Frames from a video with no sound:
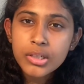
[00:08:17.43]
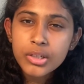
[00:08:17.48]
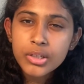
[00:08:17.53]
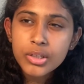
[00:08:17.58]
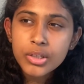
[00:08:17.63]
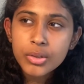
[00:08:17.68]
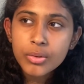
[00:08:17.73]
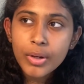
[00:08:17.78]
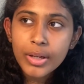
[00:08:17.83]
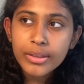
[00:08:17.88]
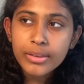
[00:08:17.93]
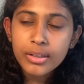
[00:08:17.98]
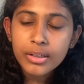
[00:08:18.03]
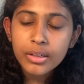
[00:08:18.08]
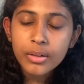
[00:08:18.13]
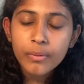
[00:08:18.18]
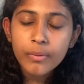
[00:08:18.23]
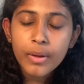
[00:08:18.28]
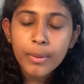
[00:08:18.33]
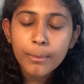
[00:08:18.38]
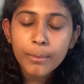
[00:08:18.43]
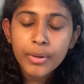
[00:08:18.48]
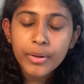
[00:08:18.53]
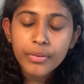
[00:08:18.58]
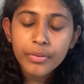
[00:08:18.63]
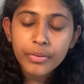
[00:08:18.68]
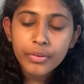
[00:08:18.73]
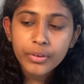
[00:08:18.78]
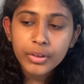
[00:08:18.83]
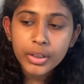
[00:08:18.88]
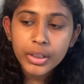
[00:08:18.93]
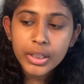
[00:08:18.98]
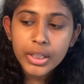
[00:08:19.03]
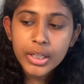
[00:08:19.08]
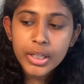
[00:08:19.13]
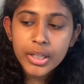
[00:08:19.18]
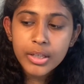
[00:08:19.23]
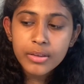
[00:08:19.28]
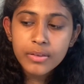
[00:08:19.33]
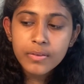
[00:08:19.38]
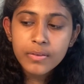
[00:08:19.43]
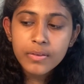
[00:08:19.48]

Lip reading: are due I think November 30th.